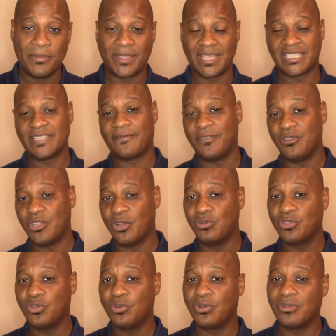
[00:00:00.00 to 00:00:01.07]
because if you
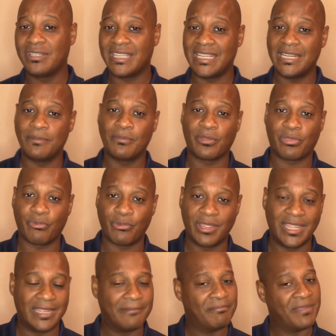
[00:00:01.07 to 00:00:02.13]
don't do it on day number
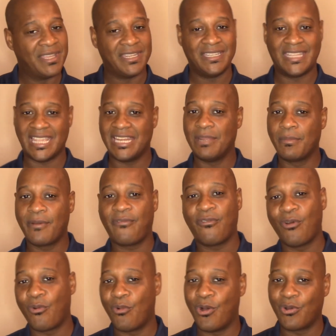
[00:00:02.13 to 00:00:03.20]
3, day number
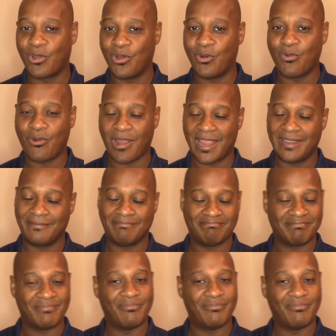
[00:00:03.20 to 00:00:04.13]
4 won't go right.